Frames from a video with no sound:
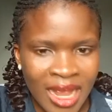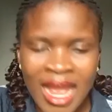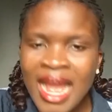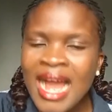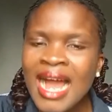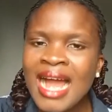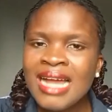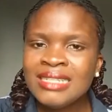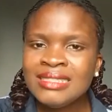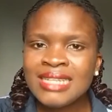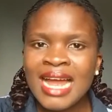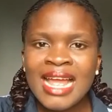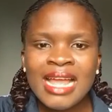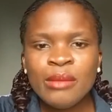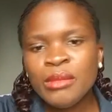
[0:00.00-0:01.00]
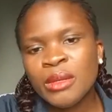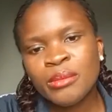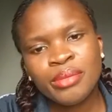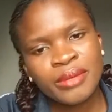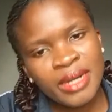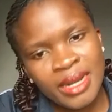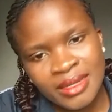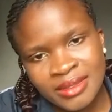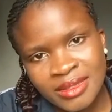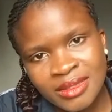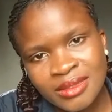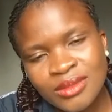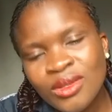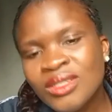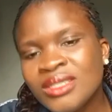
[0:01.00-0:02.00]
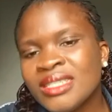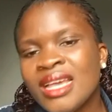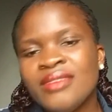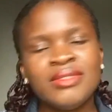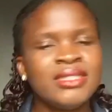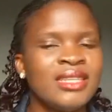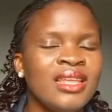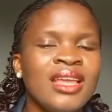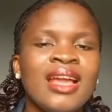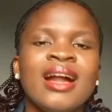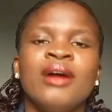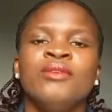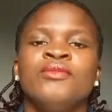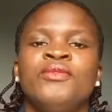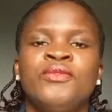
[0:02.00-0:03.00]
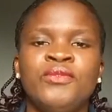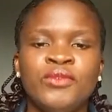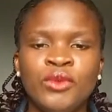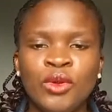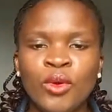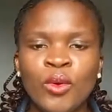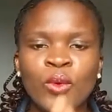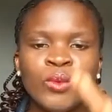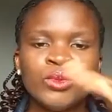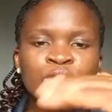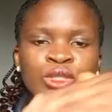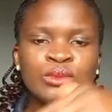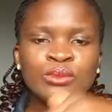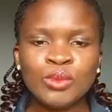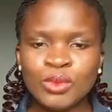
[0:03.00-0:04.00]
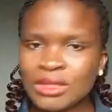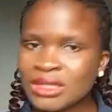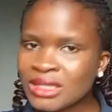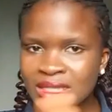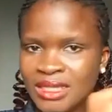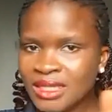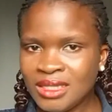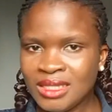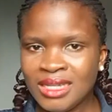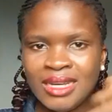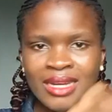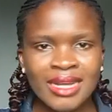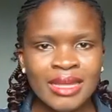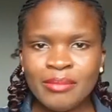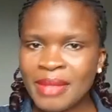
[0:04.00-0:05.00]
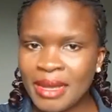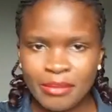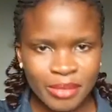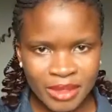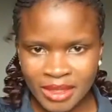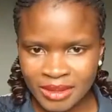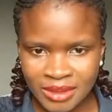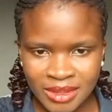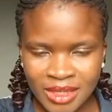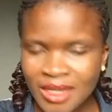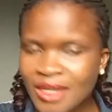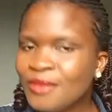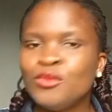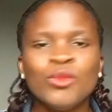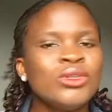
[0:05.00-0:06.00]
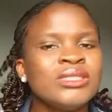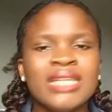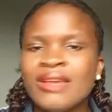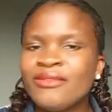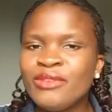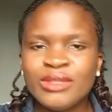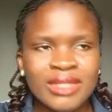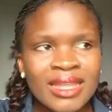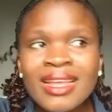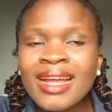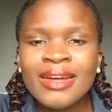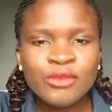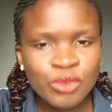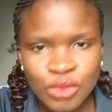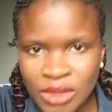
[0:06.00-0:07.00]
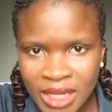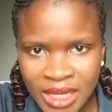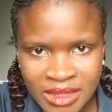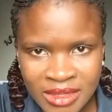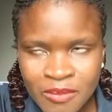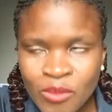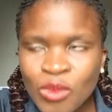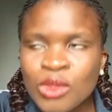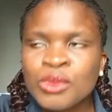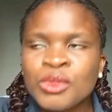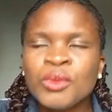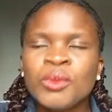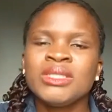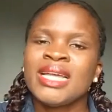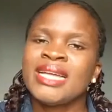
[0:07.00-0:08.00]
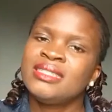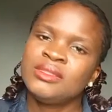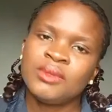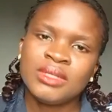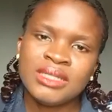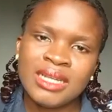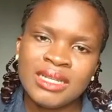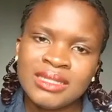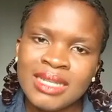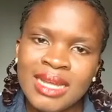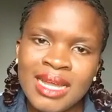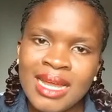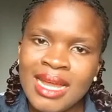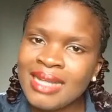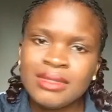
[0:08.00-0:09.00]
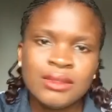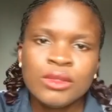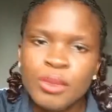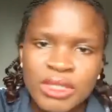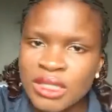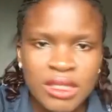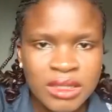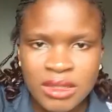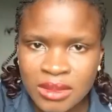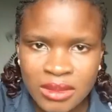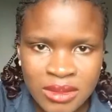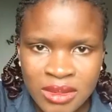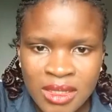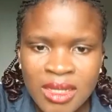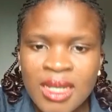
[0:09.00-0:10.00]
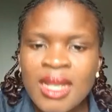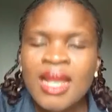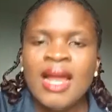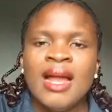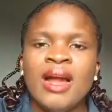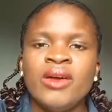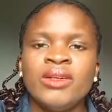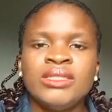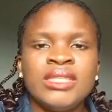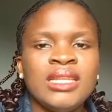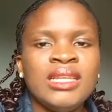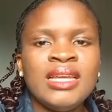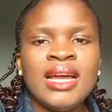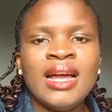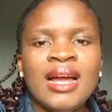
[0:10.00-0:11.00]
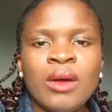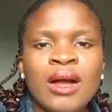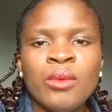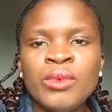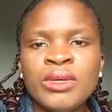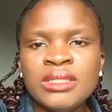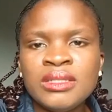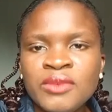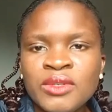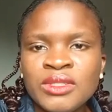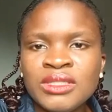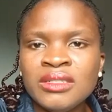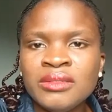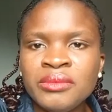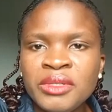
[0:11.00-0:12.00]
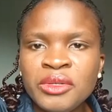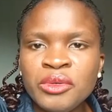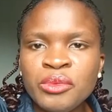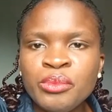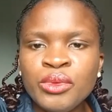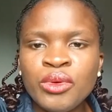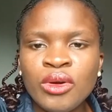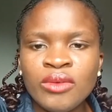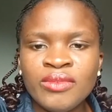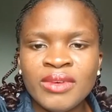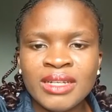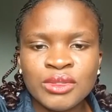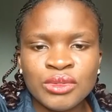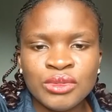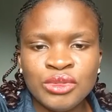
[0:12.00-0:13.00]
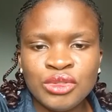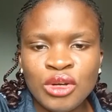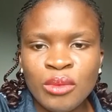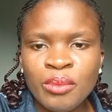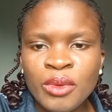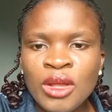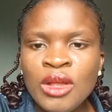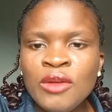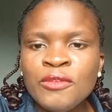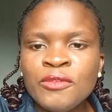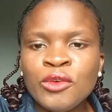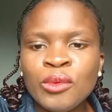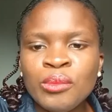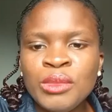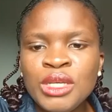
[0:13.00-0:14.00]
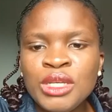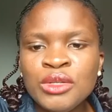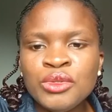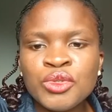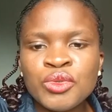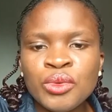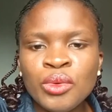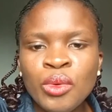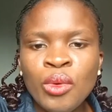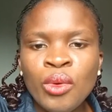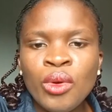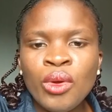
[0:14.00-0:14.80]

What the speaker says: And I am a brand. Not everything can flow smoothly in my brand. Not everything can do that. So what I did was that I did not post it. I was telling her I'm waiting for the real book cover to drop for me to